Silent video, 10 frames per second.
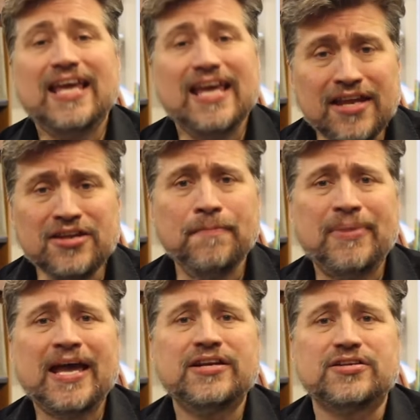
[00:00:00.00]

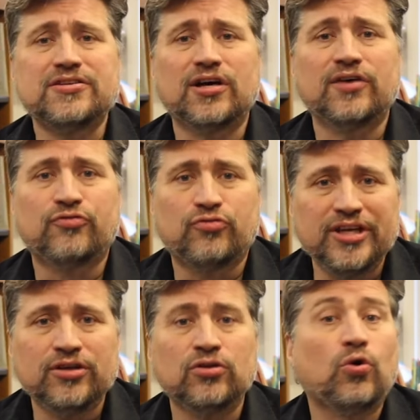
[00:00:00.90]
independent of
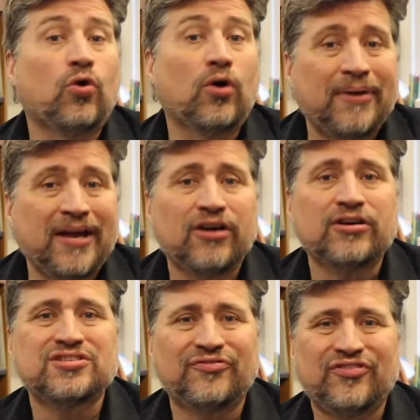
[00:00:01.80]
real or
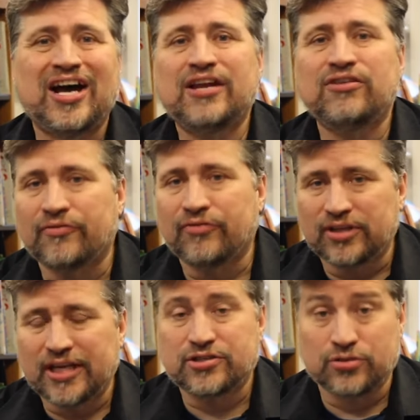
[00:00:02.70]
apparent divine
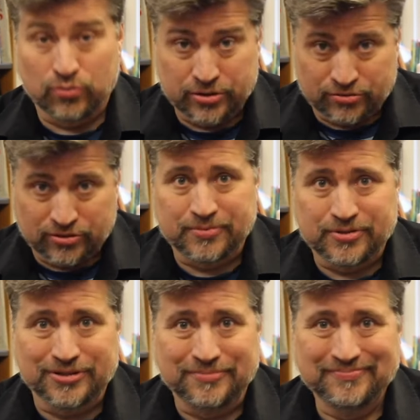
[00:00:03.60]
revelation or
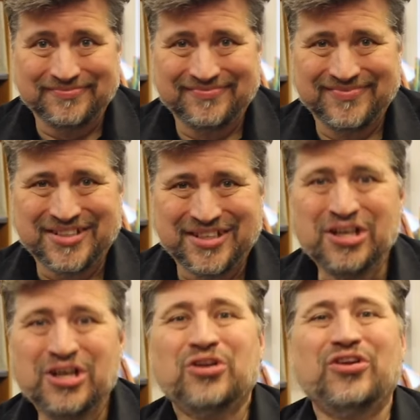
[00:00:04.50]
scripture.
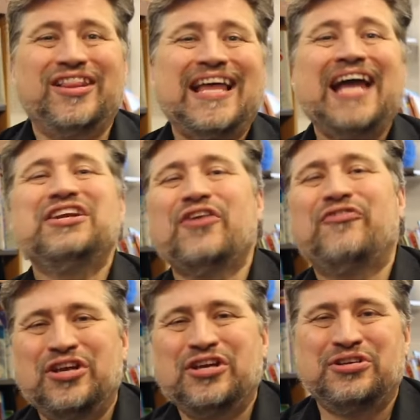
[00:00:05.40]
Look, that
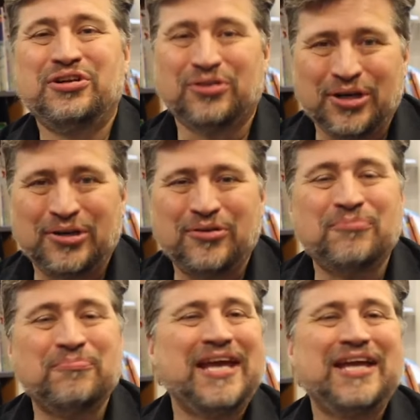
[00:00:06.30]
definition
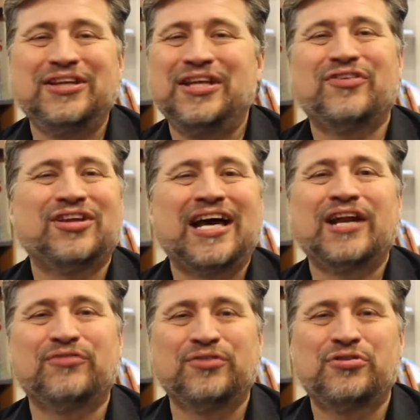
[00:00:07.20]
alone may leave a lot
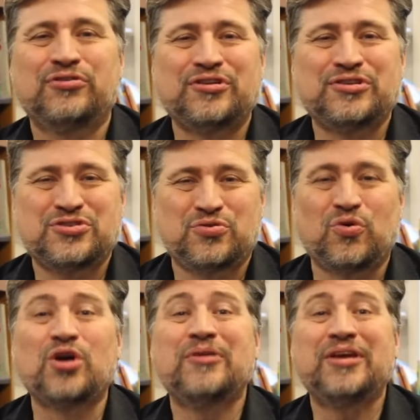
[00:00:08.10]
of Lutherans
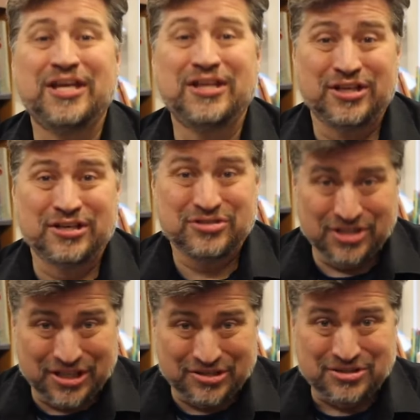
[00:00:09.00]
squirming in their
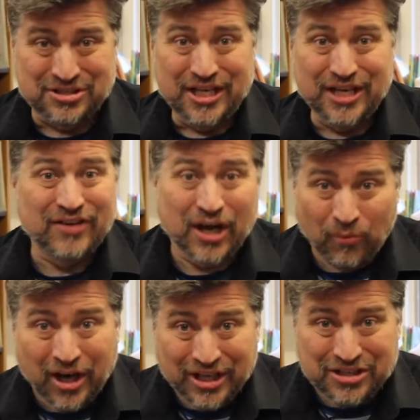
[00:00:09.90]
seats, if not
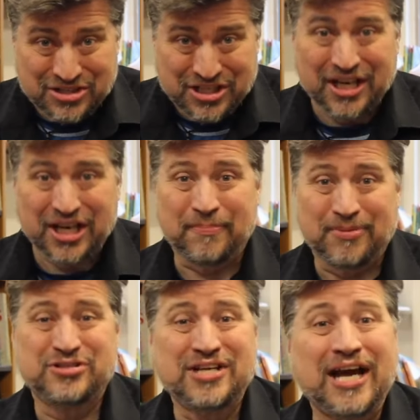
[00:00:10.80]
wanting to stand up
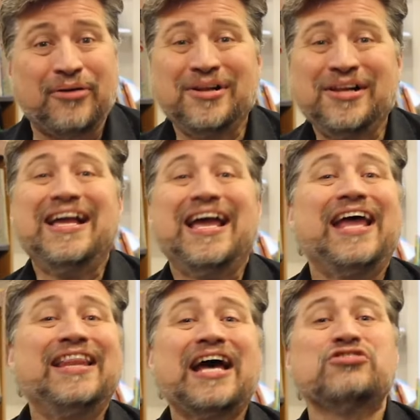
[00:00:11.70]
and shout,
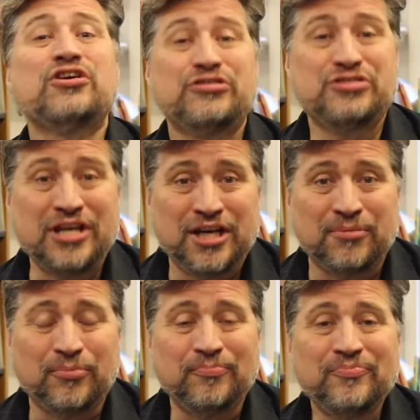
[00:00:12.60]
and that's
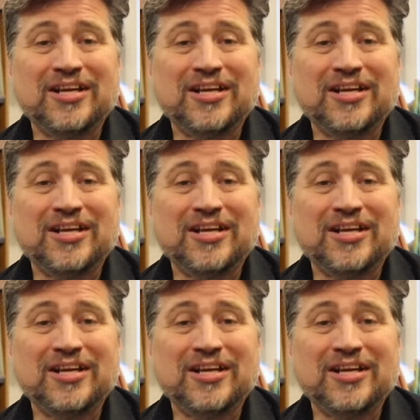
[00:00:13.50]
understandable.